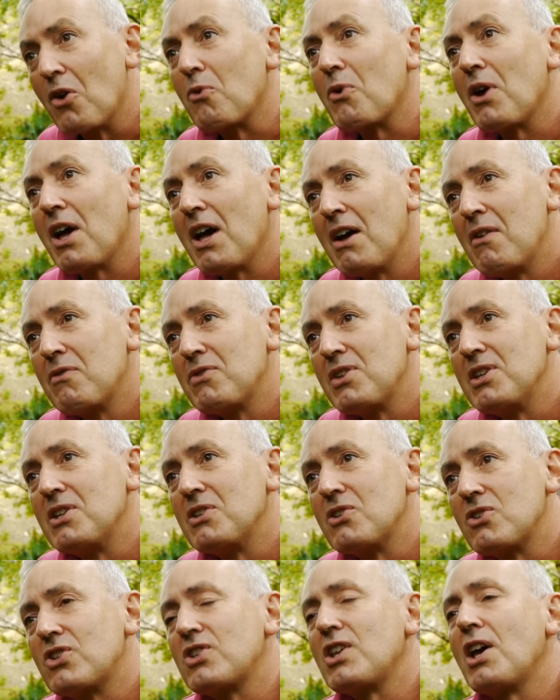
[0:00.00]
arrived
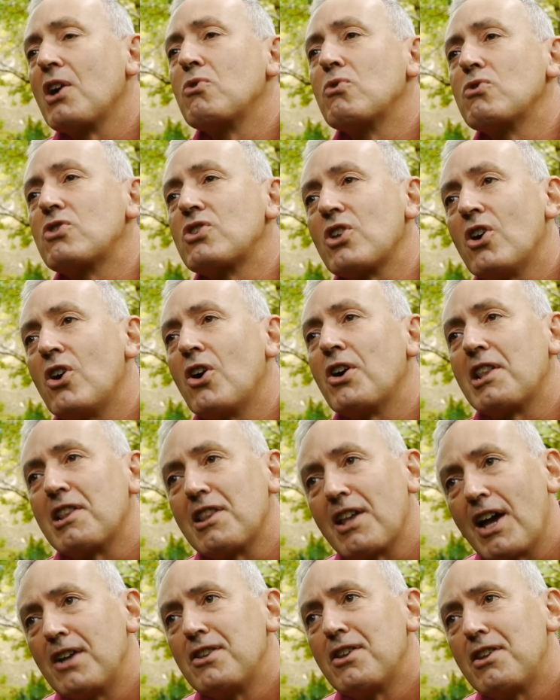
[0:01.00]
in Saint-Goustan and
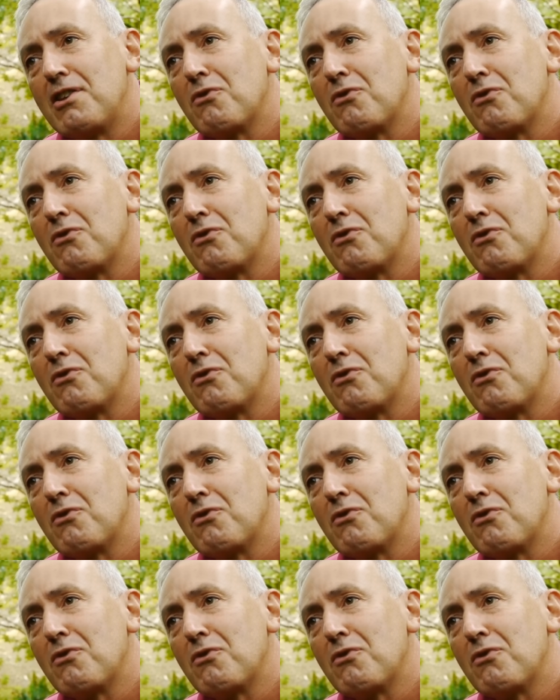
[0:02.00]
landed